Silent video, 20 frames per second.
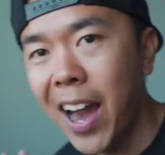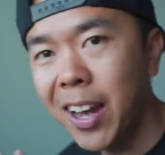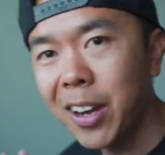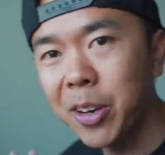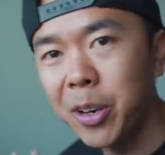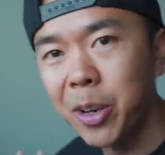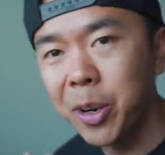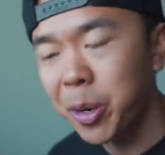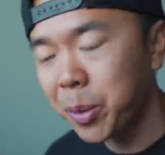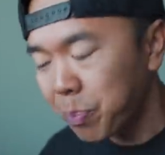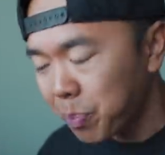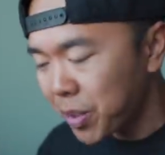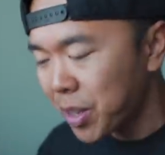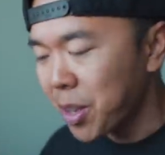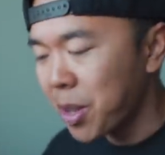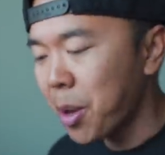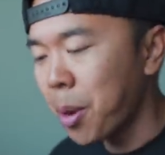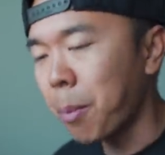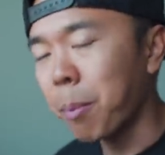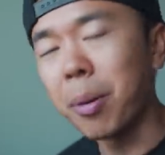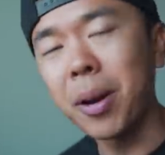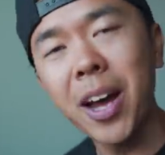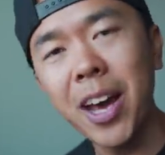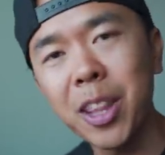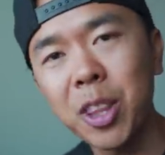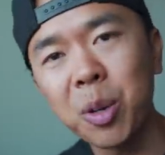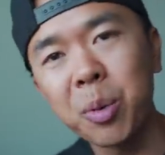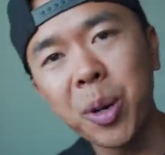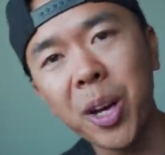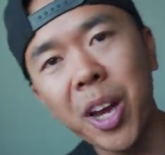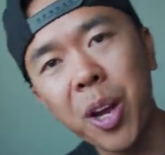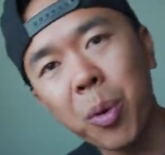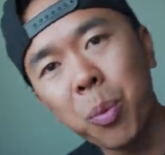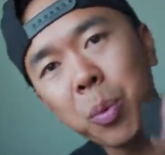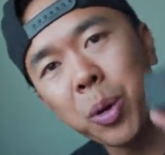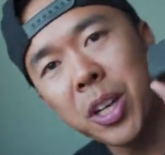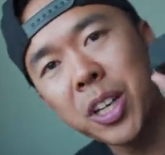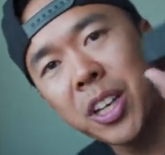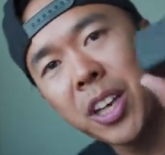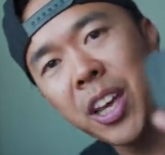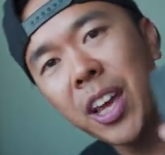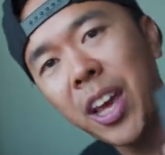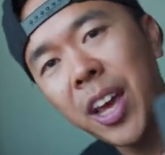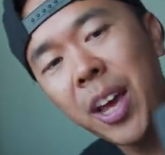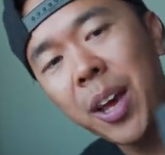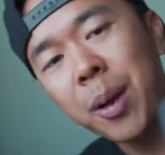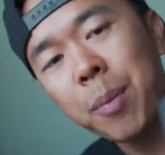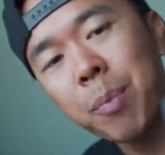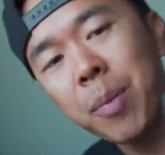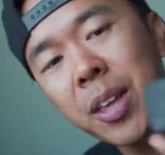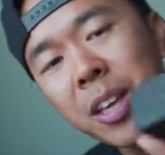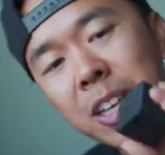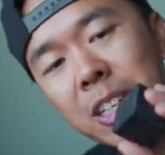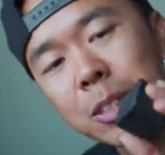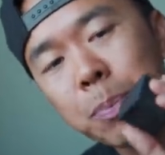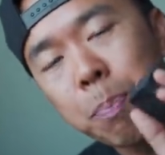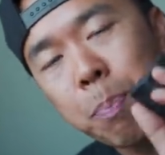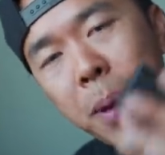I don't know. But either way, RunCam is